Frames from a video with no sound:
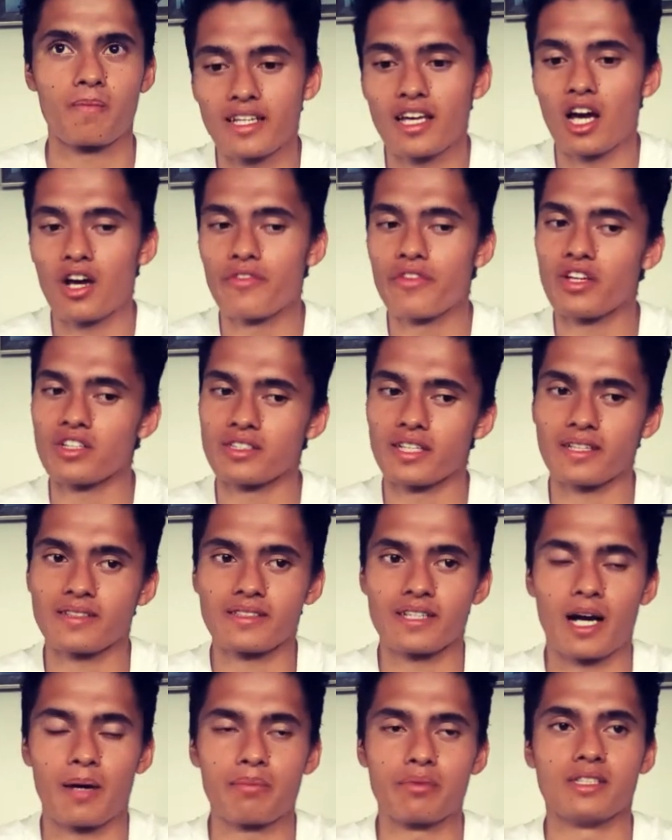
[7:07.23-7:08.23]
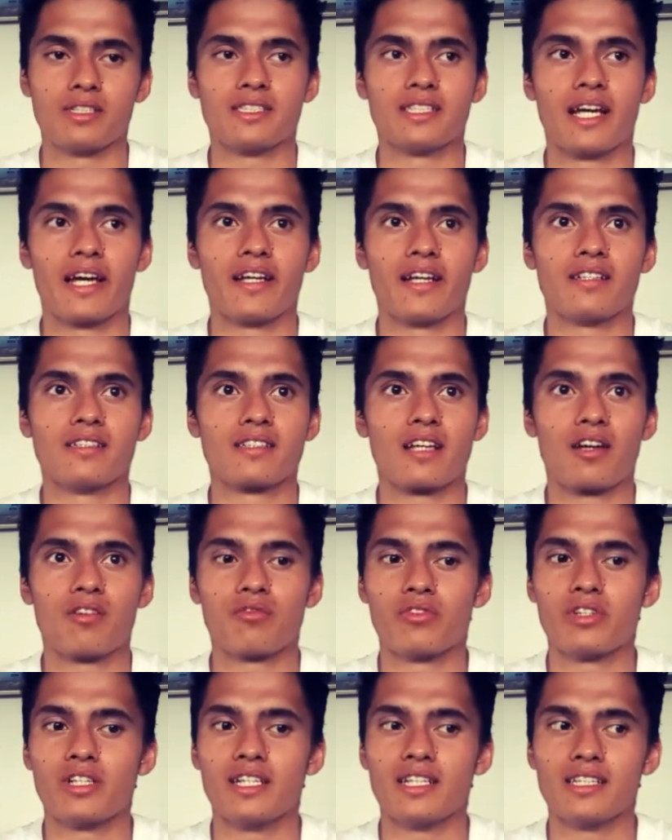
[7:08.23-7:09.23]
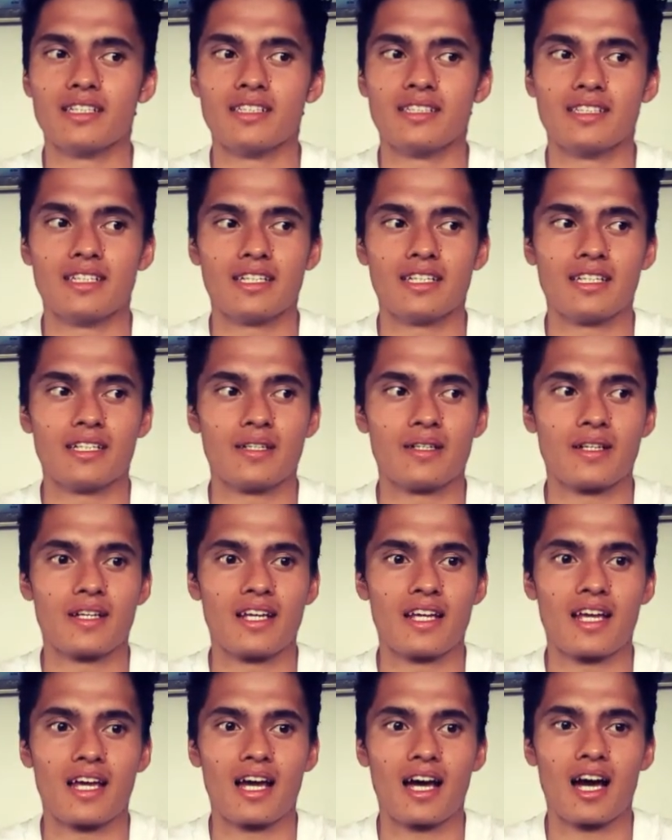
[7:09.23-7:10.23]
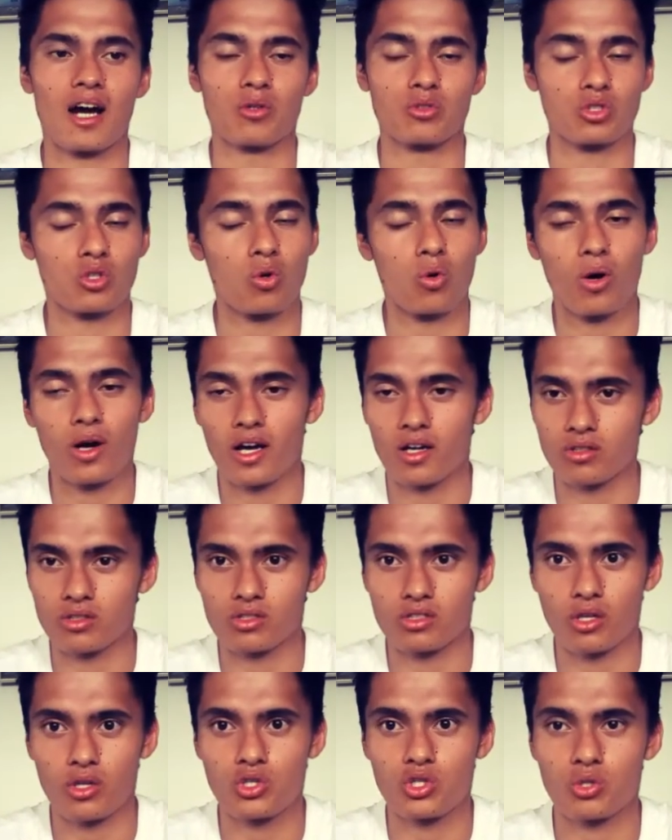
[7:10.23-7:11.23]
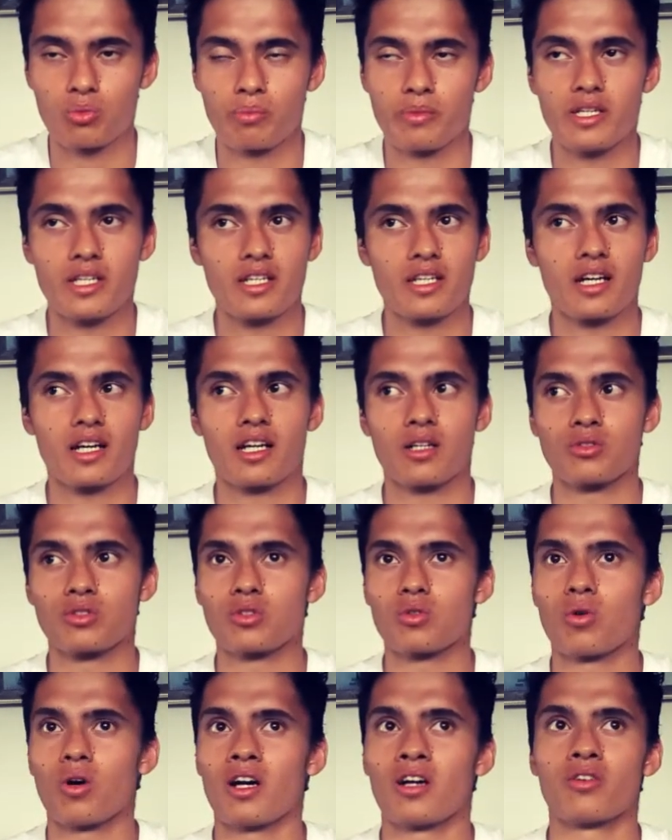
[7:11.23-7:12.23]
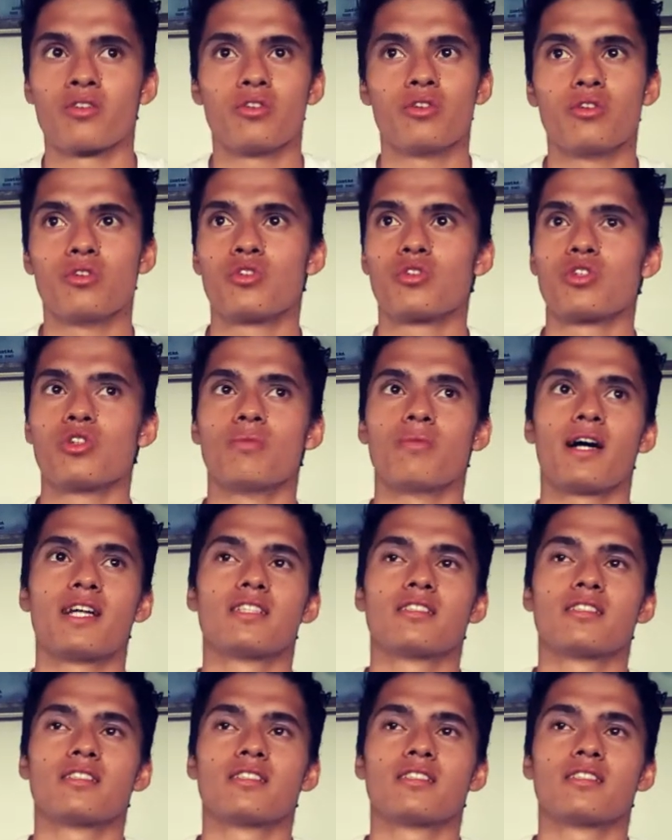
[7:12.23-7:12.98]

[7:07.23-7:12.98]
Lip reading: Over those next couple of days, I was quiet on social media. I was quiet on YouTube.